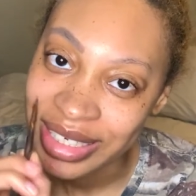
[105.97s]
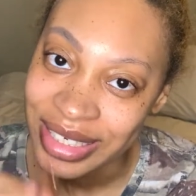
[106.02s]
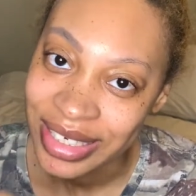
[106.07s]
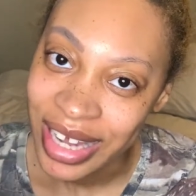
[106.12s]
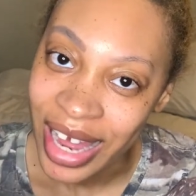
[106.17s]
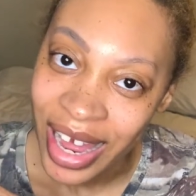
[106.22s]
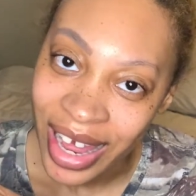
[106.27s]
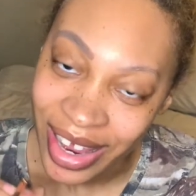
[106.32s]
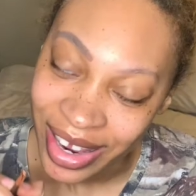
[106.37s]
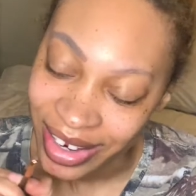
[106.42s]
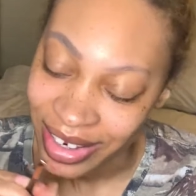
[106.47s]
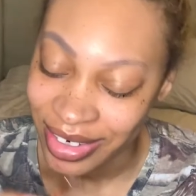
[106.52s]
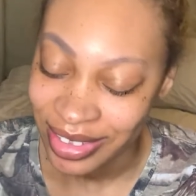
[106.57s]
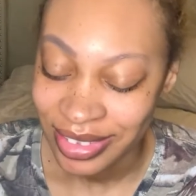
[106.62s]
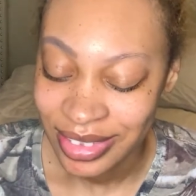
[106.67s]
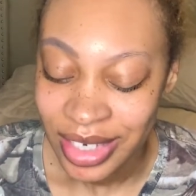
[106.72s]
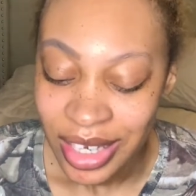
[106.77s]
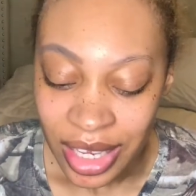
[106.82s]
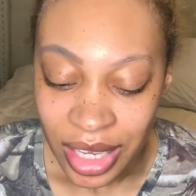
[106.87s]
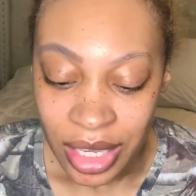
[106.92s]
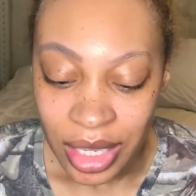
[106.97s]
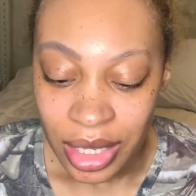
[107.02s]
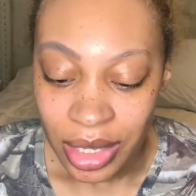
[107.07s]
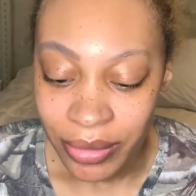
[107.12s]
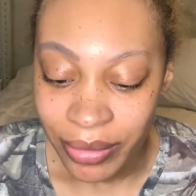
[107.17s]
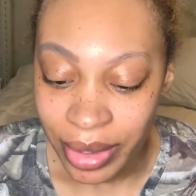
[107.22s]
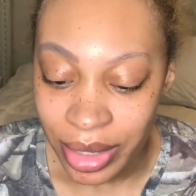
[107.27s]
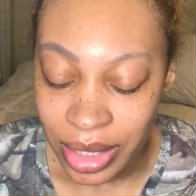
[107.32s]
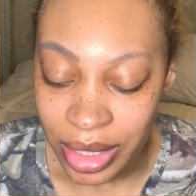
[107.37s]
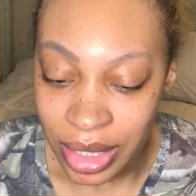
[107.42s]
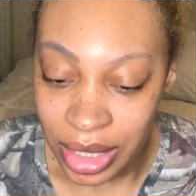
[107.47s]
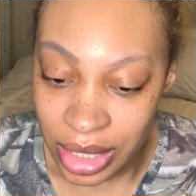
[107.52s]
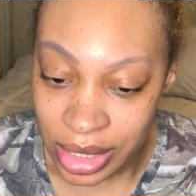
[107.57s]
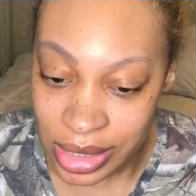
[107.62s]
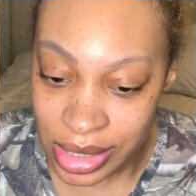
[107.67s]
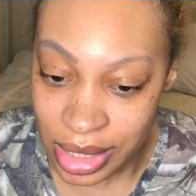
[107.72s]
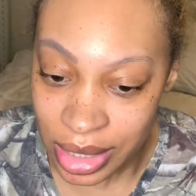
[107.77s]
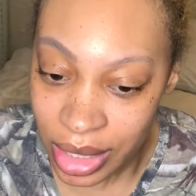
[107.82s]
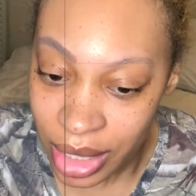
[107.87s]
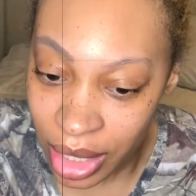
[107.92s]
die, and we're gonna get
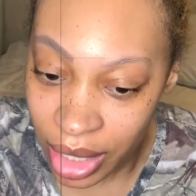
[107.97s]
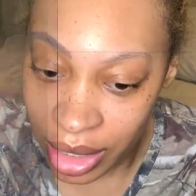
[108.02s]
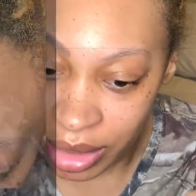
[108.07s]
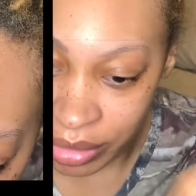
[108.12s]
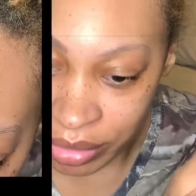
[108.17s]
to that.